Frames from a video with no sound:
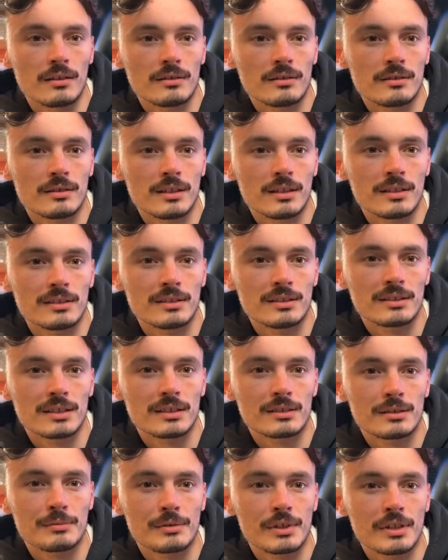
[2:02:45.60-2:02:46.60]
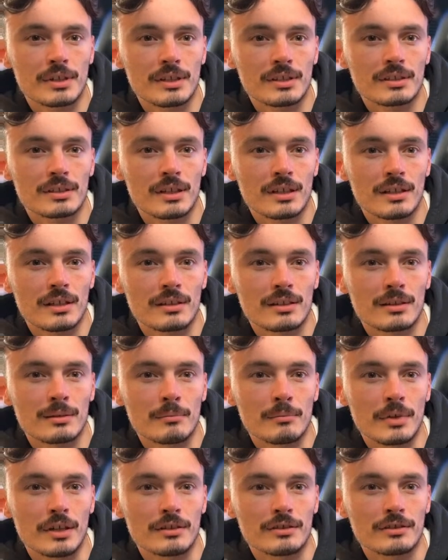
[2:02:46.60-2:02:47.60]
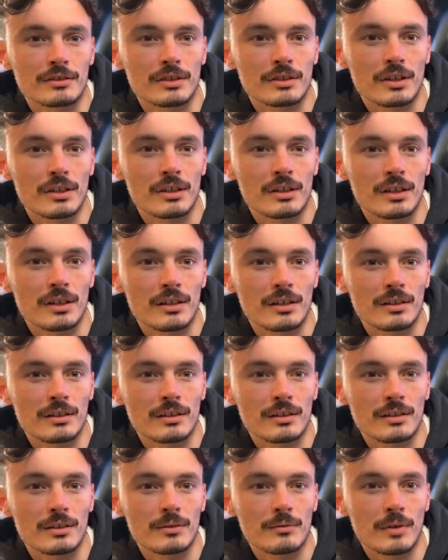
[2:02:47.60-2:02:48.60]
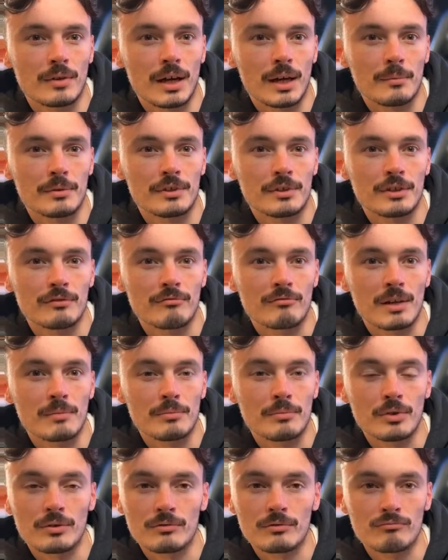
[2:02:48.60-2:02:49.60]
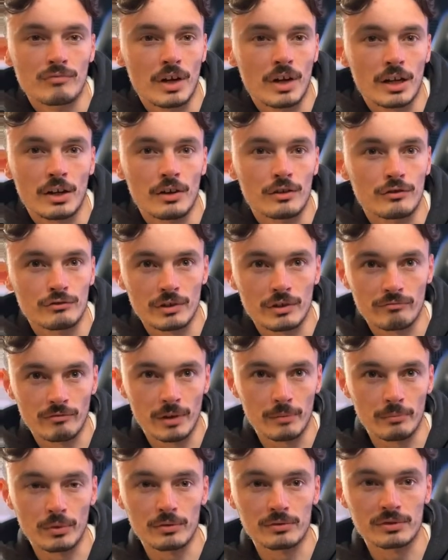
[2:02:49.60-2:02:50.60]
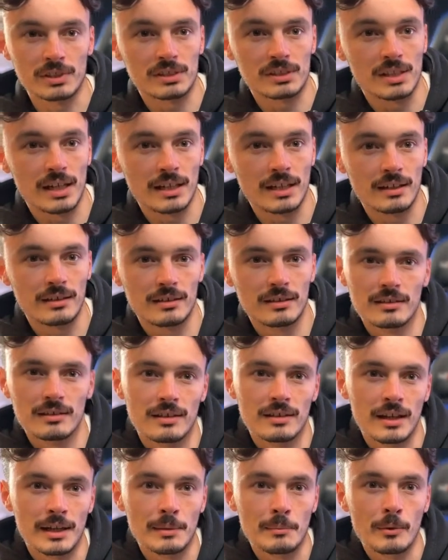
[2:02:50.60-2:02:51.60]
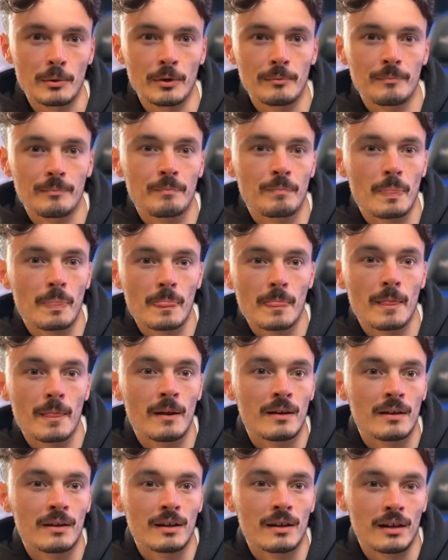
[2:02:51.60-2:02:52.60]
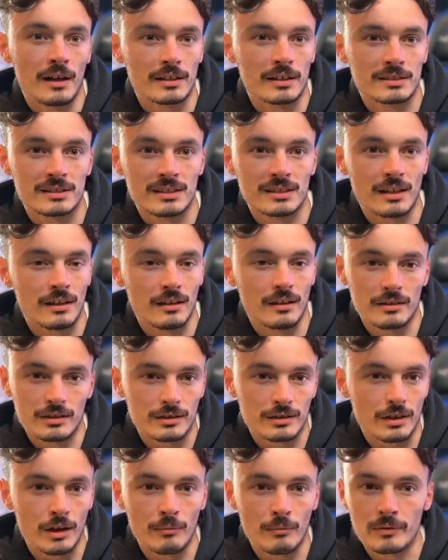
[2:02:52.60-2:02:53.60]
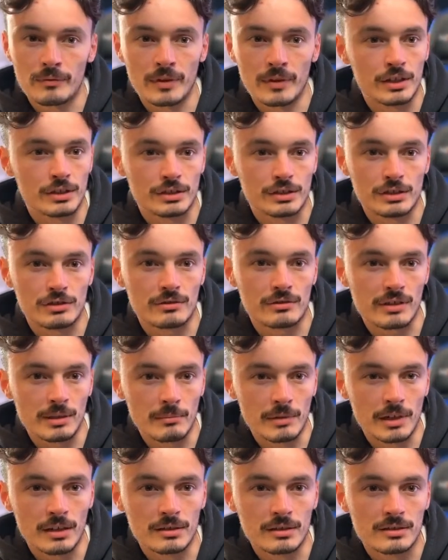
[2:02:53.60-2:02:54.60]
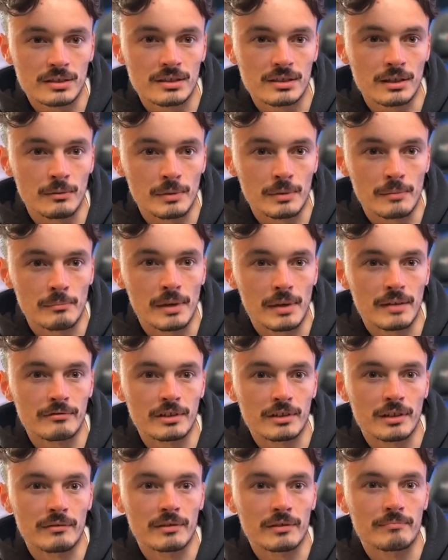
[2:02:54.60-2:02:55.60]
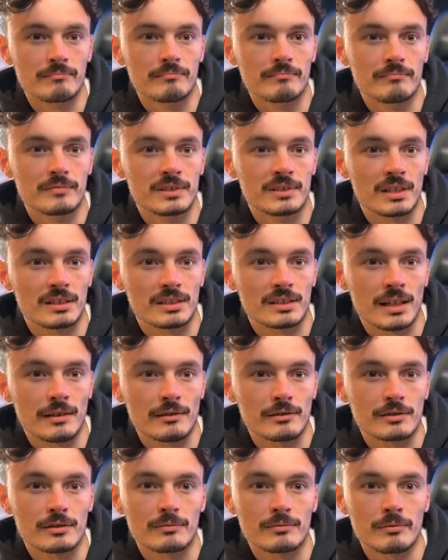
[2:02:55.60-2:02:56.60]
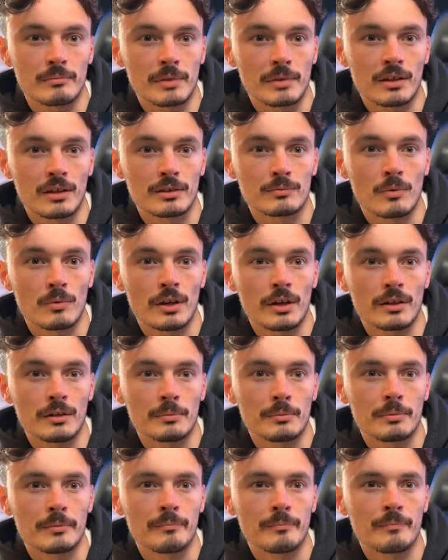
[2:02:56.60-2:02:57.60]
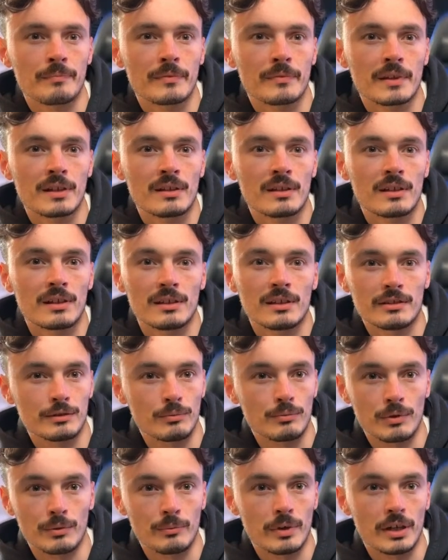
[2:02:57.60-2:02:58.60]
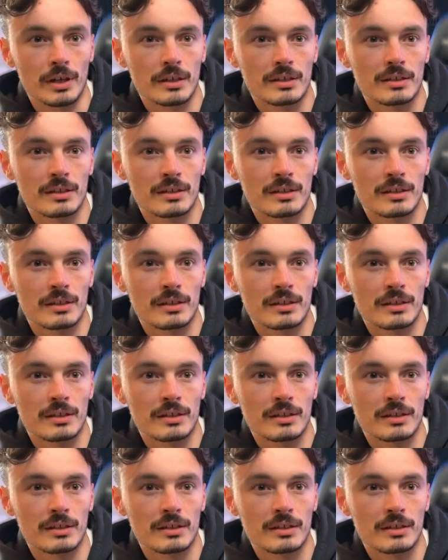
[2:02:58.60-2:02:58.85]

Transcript: Lindsay says, to be honest, I liked the bird solo. What happened to the Red Bull? I can't drink Red Bulls this late anymore. I would finish the stream and I'd still be in bed for another 6 hours just with my eyes wide open. It just wouldn't work.